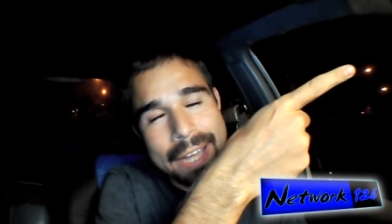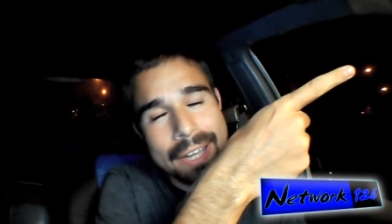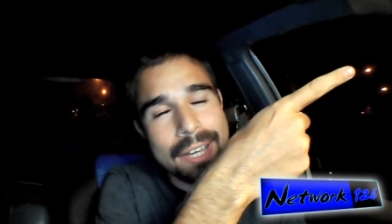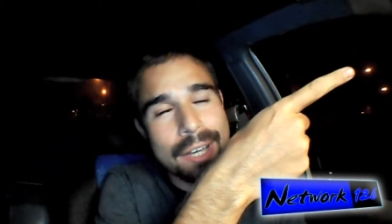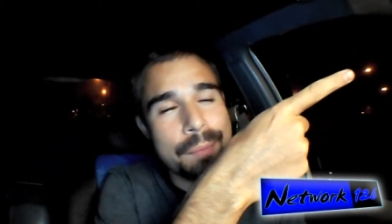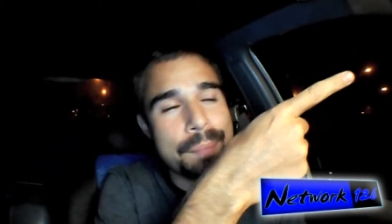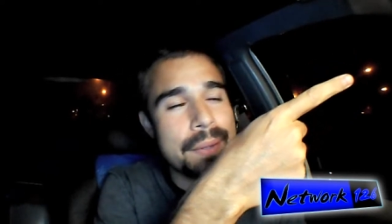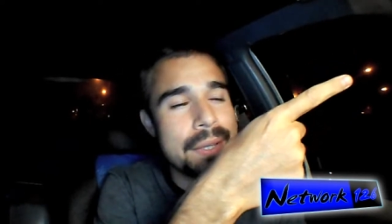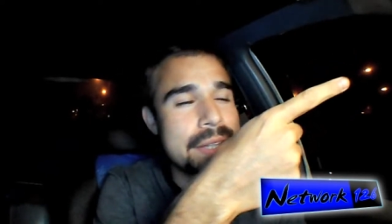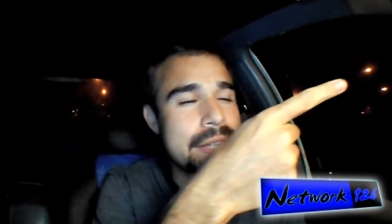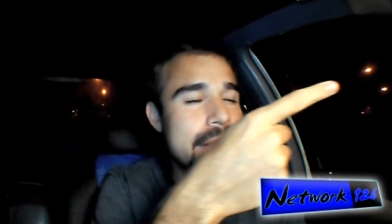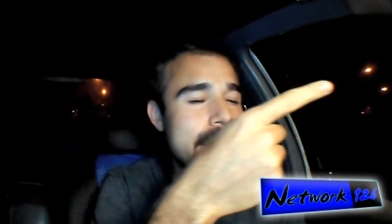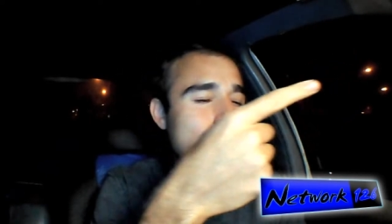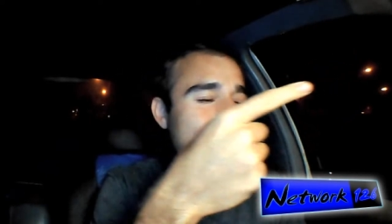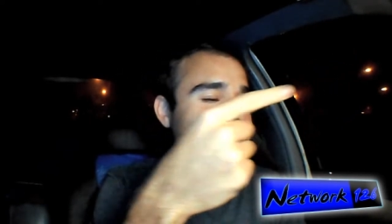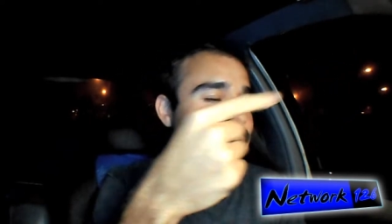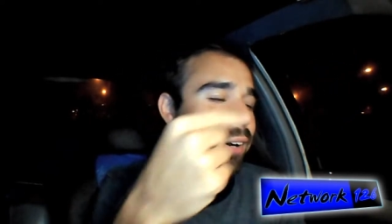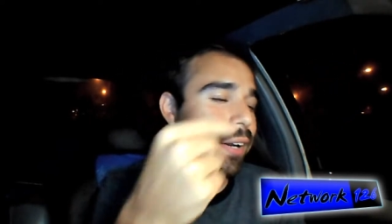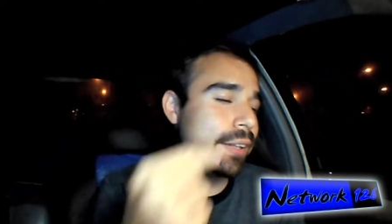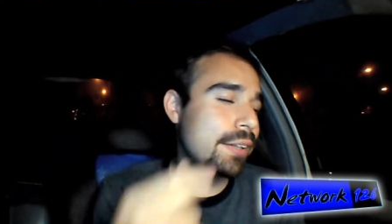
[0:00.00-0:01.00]
back up at
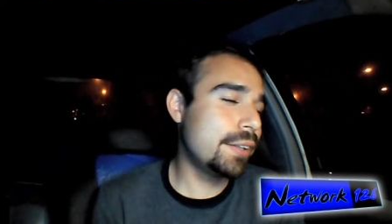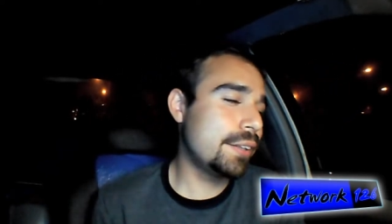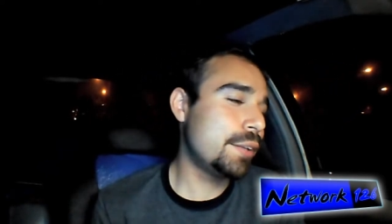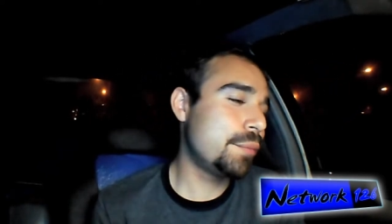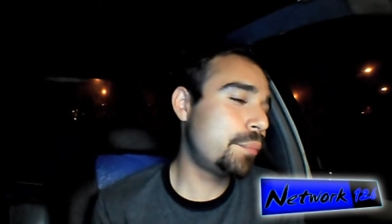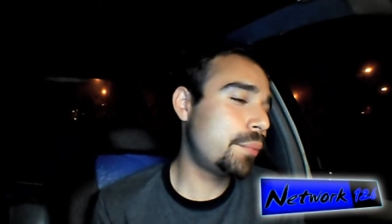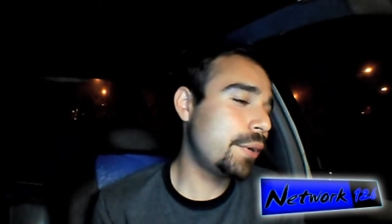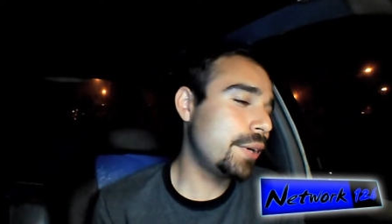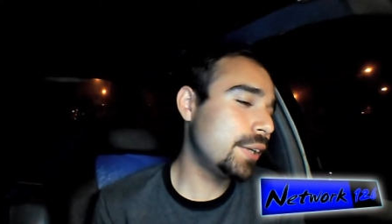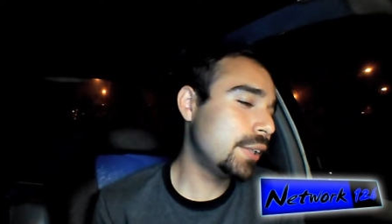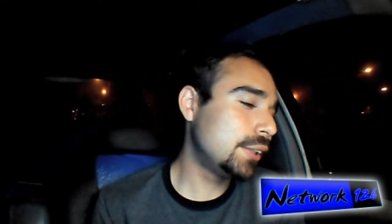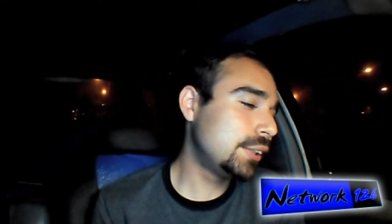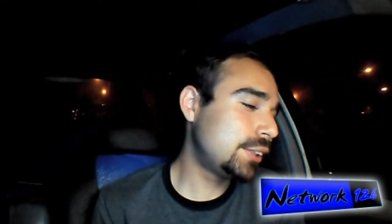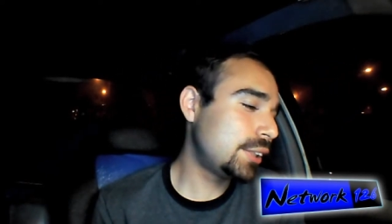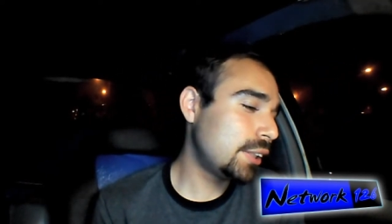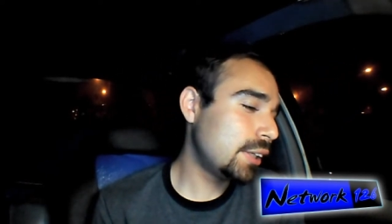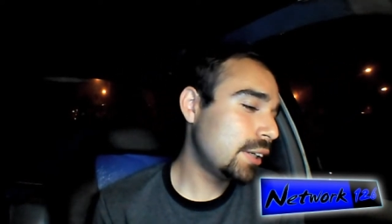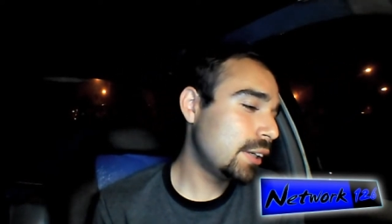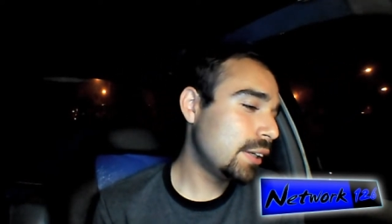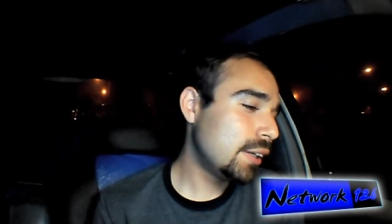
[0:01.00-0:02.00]
the other end of the
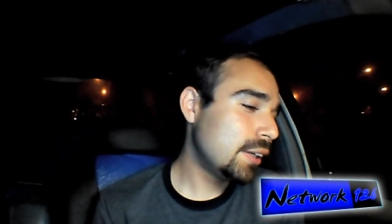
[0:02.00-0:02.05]
bridge.